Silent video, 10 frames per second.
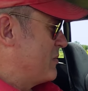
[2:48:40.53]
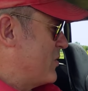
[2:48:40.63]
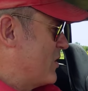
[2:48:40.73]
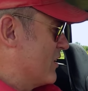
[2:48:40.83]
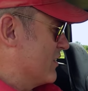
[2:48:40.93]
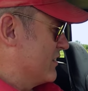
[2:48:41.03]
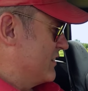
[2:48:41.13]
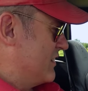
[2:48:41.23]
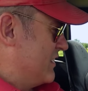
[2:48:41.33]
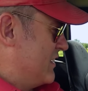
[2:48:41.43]
little bit more.
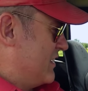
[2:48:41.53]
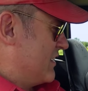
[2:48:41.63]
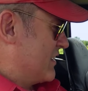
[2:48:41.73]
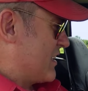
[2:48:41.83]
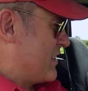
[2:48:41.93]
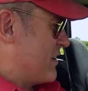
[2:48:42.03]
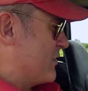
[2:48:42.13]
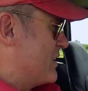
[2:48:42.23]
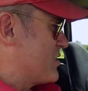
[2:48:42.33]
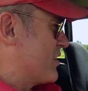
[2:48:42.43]
Got
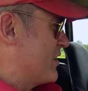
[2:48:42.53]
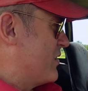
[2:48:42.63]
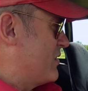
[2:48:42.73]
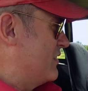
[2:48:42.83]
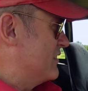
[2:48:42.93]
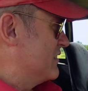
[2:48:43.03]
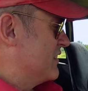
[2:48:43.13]
another inch to go.